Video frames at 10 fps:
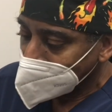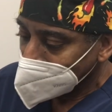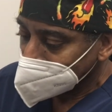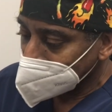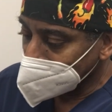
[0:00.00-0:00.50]

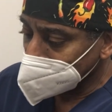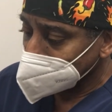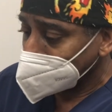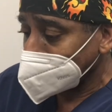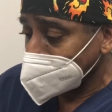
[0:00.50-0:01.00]
So
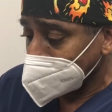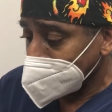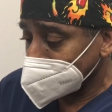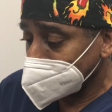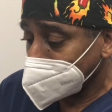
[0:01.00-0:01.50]

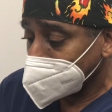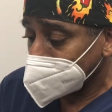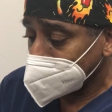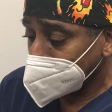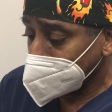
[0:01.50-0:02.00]
that's it for
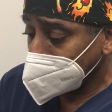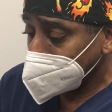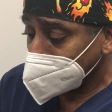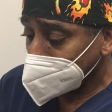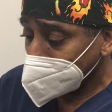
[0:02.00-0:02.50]
today.
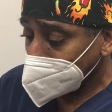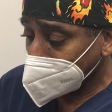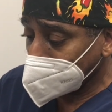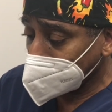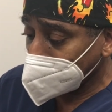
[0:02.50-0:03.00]

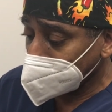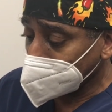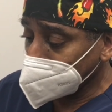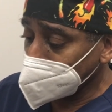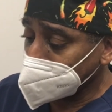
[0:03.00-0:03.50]

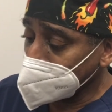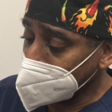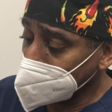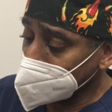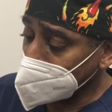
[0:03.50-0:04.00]

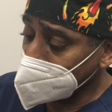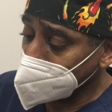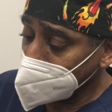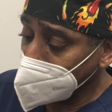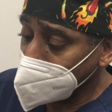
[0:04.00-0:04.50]
Glutathione
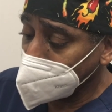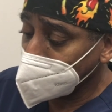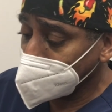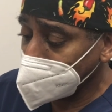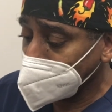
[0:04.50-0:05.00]

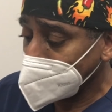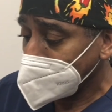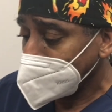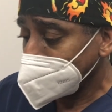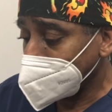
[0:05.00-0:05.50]

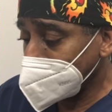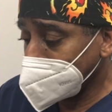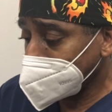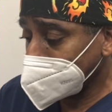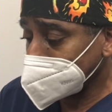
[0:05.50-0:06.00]
IV, the
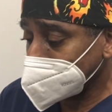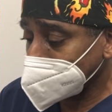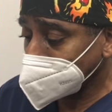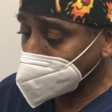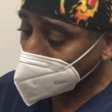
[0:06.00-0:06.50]
benefits,
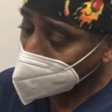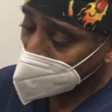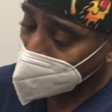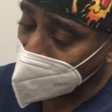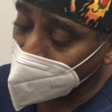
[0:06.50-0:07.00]

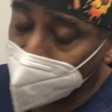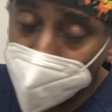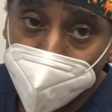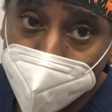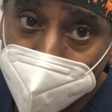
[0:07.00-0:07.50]
primarily
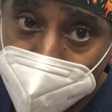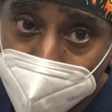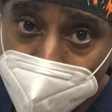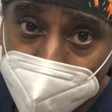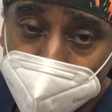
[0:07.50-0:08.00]
boosting your
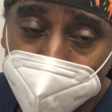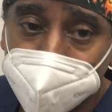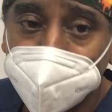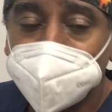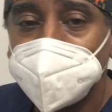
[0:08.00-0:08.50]
immune
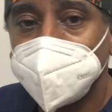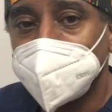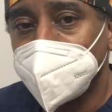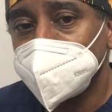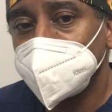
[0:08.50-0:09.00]
system, but
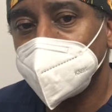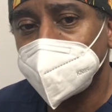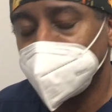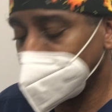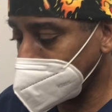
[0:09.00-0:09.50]
also it
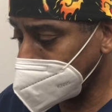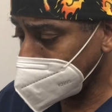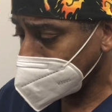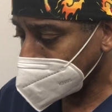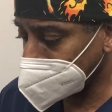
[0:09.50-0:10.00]
can be
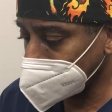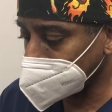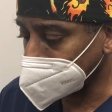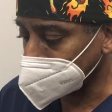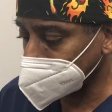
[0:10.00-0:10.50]
a useful
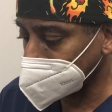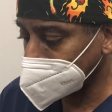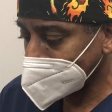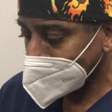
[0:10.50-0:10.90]
tool